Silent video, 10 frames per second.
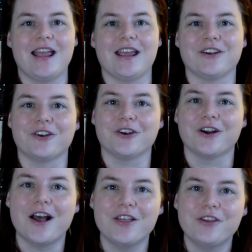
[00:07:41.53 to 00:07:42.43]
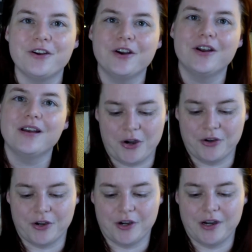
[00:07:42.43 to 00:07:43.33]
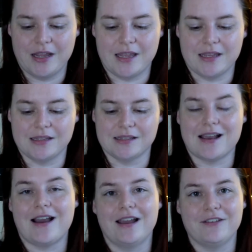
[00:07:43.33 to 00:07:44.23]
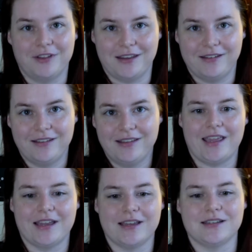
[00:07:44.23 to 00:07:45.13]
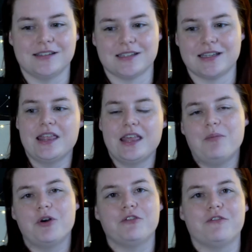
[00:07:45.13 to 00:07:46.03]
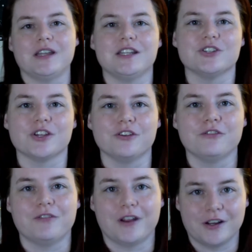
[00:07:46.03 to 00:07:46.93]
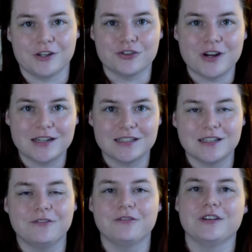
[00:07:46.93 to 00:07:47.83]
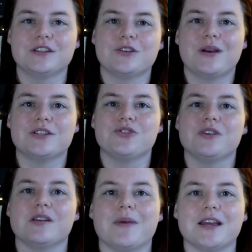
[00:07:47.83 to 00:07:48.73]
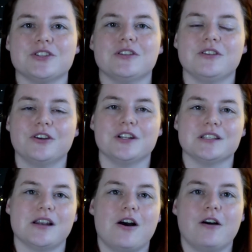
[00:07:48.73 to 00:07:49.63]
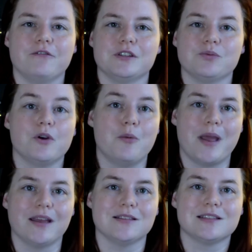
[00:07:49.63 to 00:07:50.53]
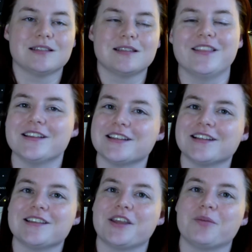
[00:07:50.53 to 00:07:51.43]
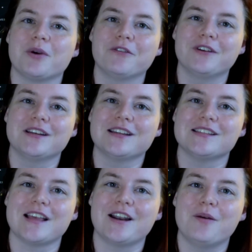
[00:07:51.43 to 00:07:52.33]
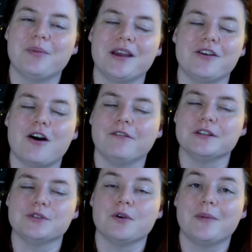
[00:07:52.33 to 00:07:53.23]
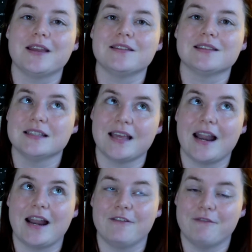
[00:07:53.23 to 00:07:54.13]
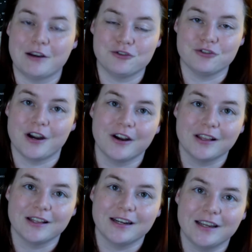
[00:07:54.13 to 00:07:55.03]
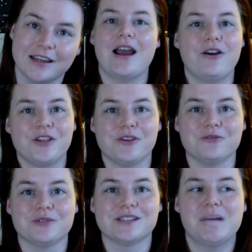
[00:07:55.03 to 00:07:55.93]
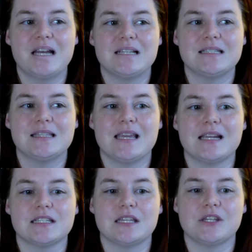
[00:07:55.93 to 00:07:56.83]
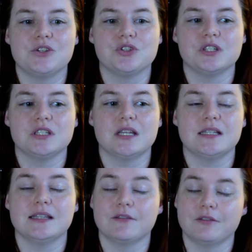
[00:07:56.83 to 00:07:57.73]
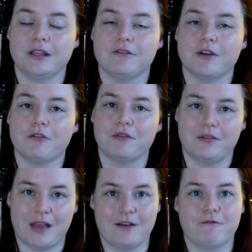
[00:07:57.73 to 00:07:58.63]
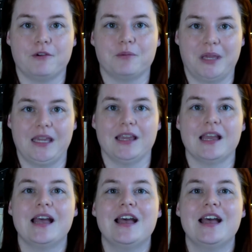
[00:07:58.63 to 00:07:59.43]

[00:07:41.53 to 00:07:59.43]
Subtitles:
And her other partner is Ivan, and they both find each other very attractive. So as you can imagine, there is an office romance. That sounds like the perfect setup, an office romance set at a veterinary clinic. How cute. But the execution definitely fell flat for me.